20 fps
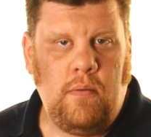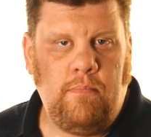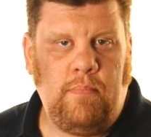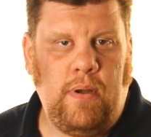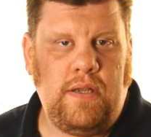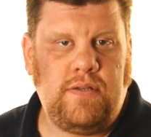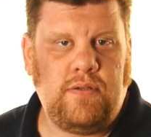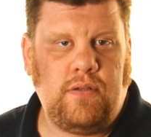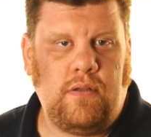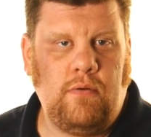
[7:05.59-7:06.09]

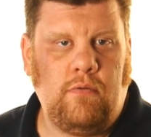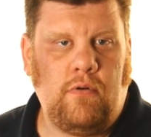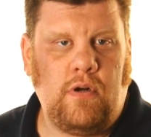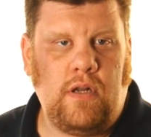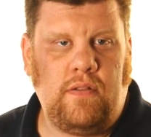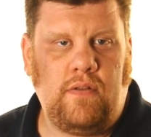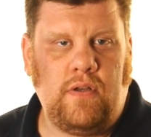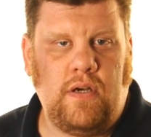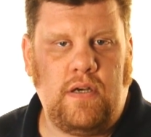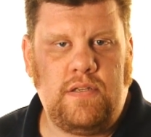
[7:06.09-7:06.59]
Basically what
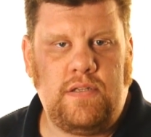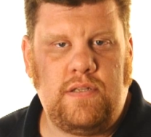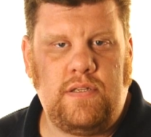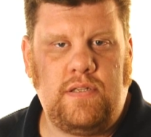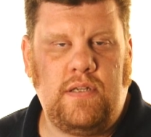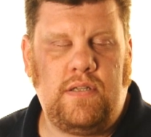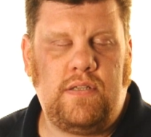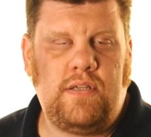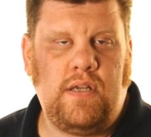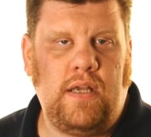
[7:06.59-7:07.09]
it does is
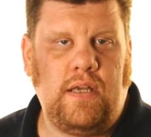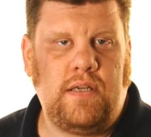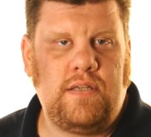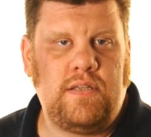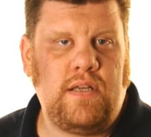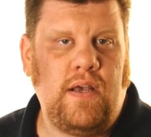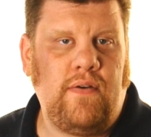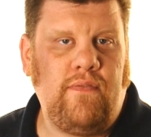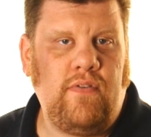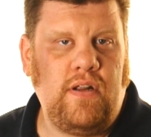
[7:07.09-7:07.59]
it takes
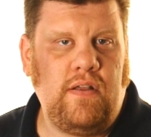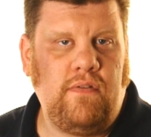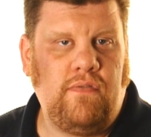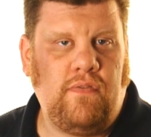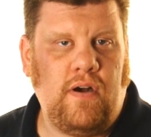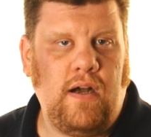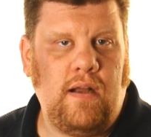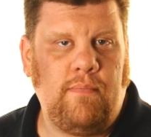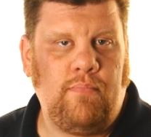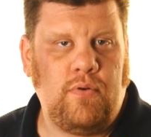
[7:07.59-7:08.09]

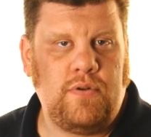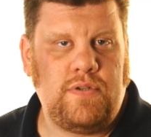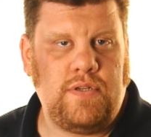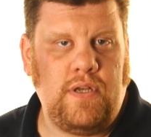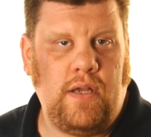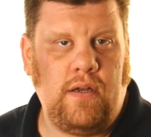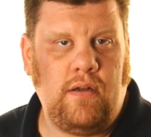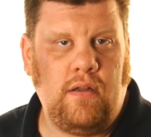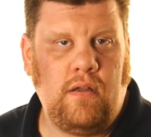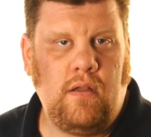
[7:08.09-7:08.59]

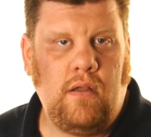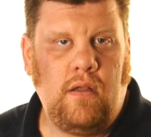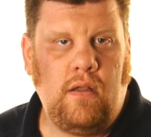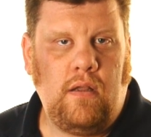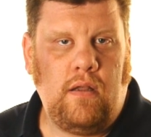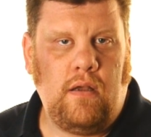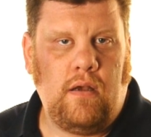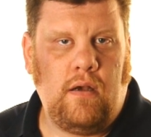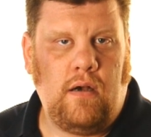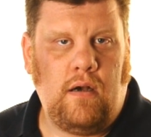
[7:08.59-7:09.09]
75%,
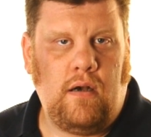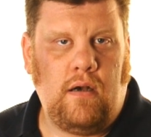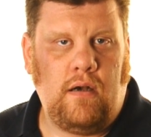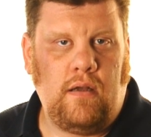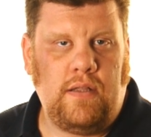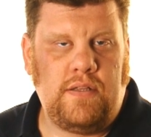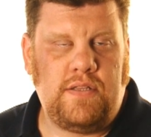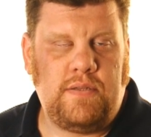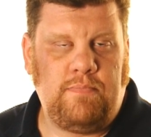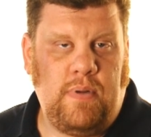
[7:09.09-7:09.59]
uh,
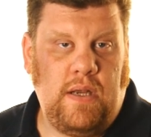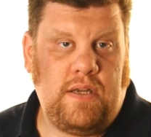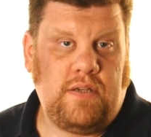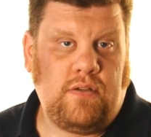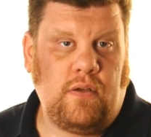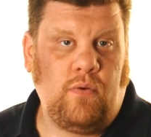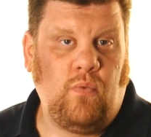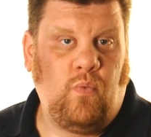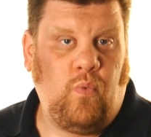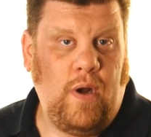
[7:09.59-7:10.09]
it
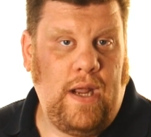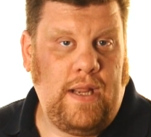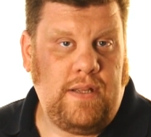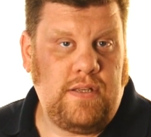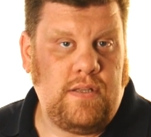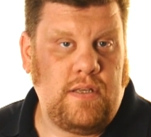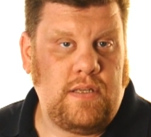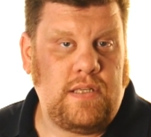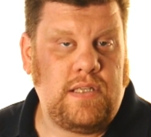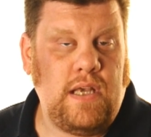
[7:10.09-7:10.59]
basically
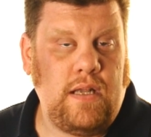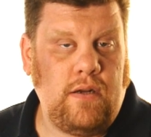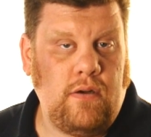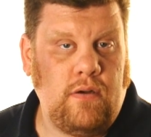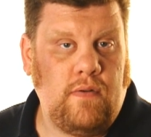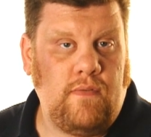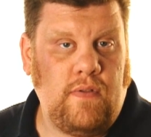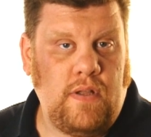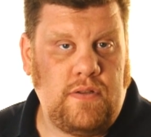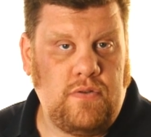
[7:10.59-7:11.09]
weights the
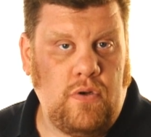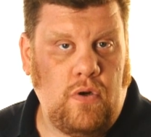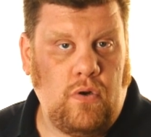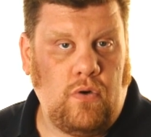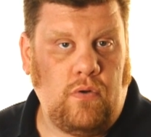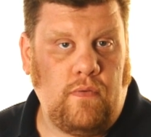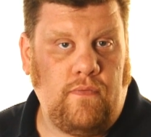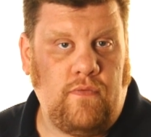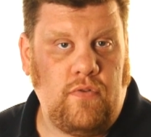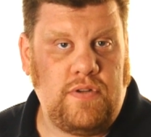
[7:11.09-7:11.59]
center of that
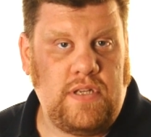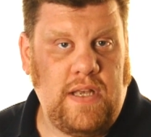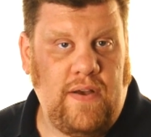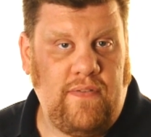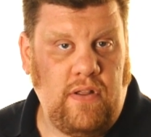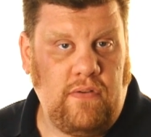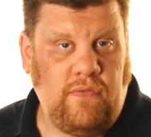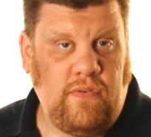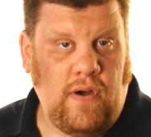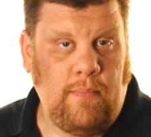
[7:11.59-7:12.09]
circle for
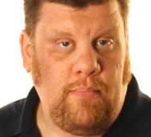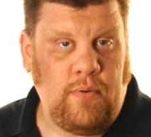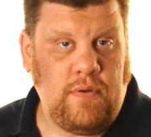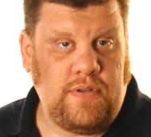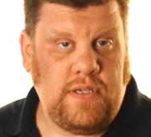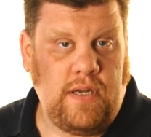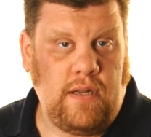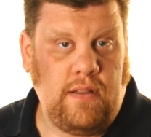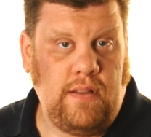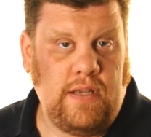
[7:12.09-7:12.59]

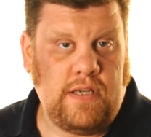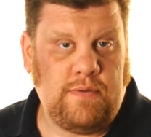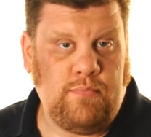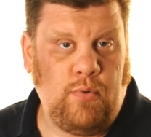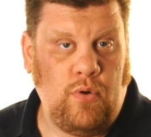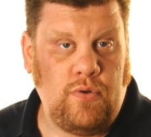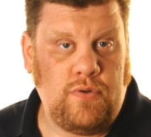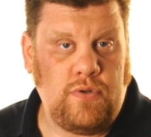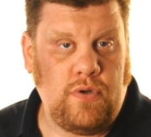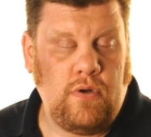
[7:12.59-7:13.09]
75% of the
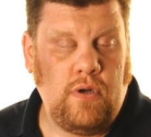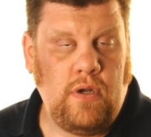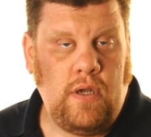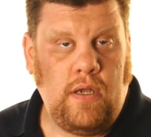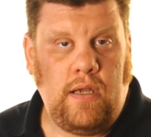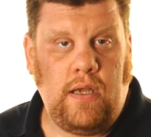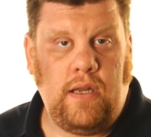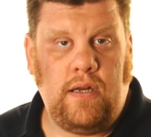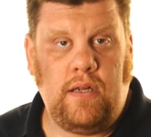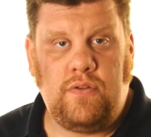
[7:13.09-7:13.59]
exposure
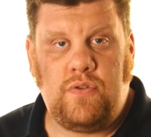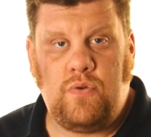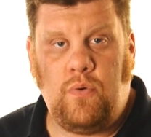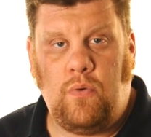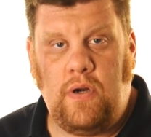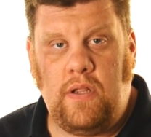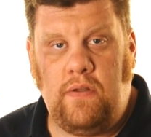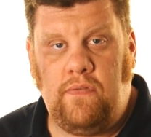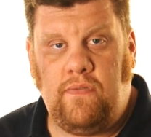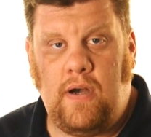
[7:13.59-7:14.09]
and then
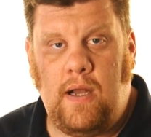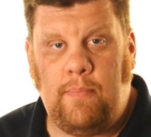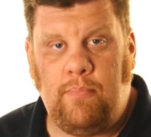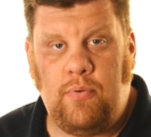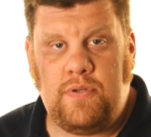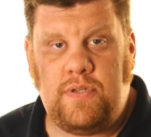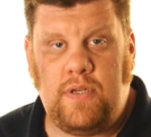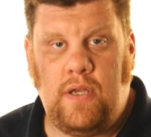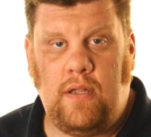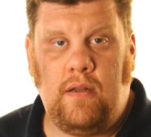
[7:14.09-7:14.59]

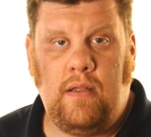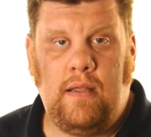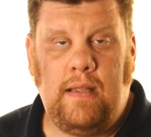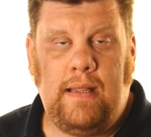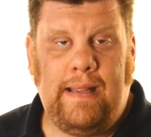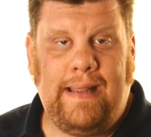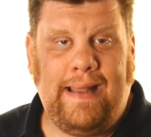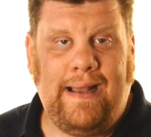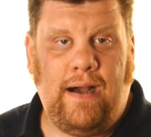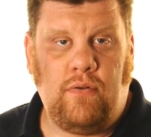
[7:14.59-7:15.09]
25%
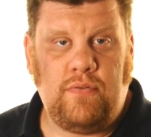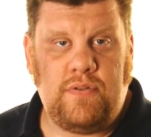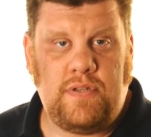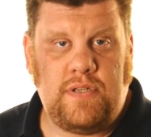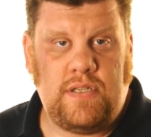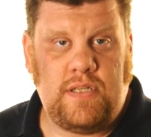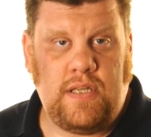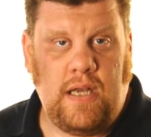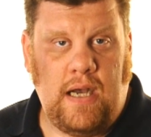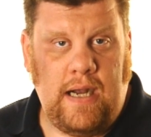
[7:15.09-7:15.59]

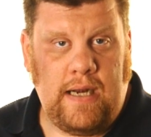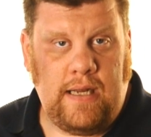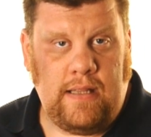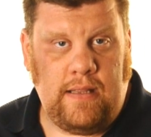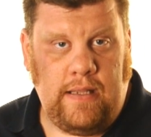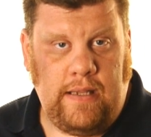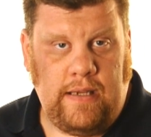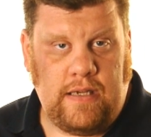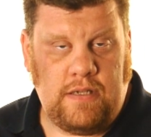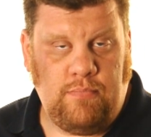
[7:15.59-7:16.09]
outside of,
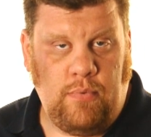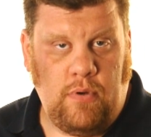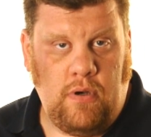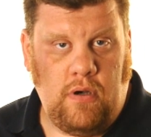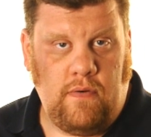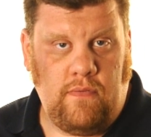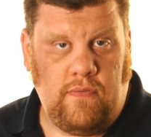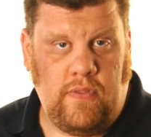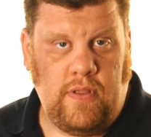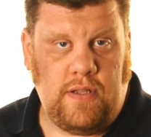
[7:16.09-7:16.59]
the
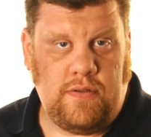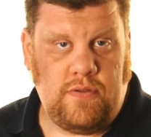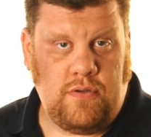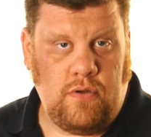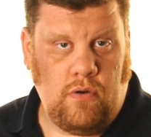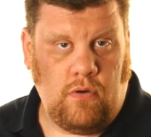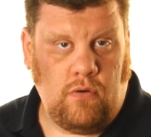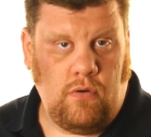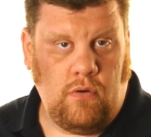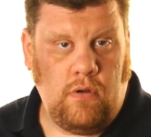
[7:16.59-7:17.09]
of that
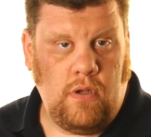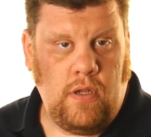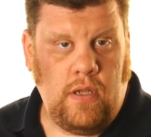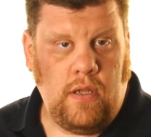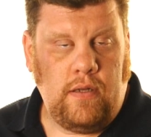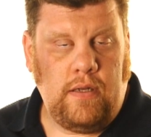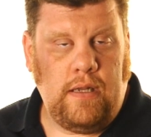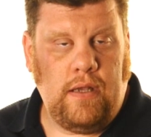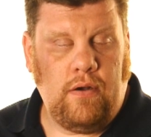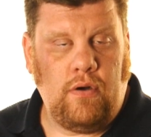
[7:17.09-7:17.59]
circle.
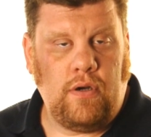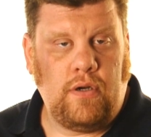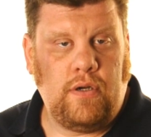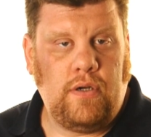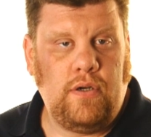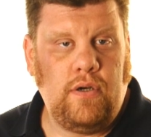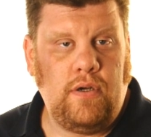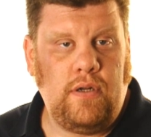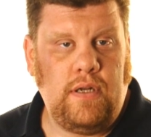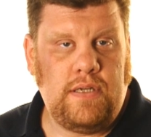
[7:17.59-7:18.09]
Now a
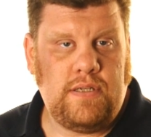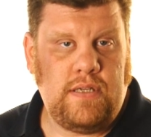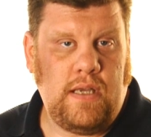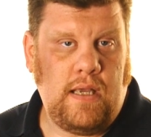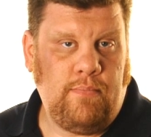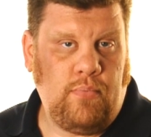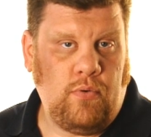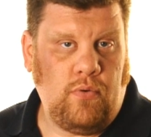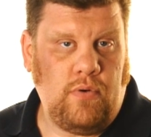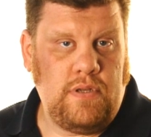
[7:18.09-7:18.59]
good
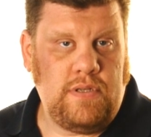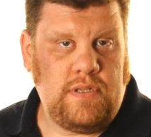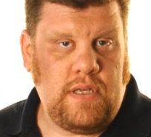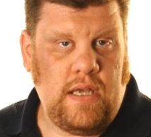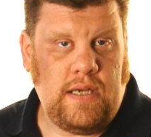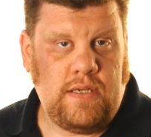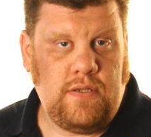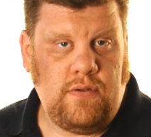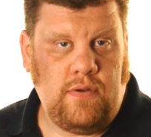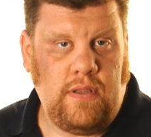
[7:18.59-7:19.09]
example is
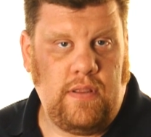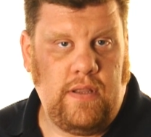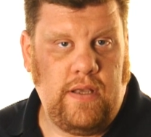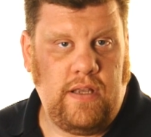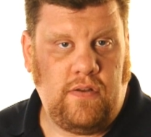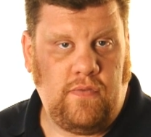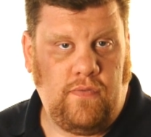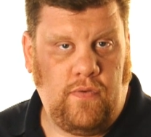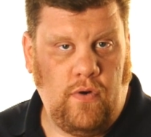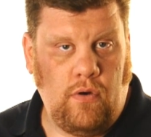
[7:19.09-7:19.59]
actually
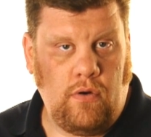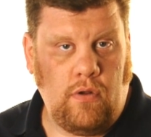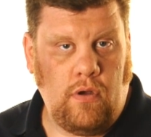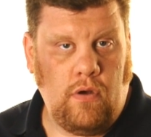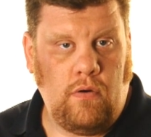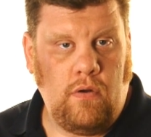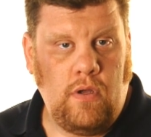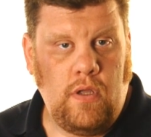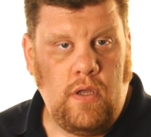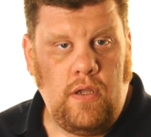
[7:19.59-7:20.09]
this
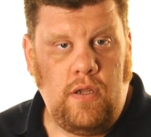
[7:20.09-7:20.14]
photo.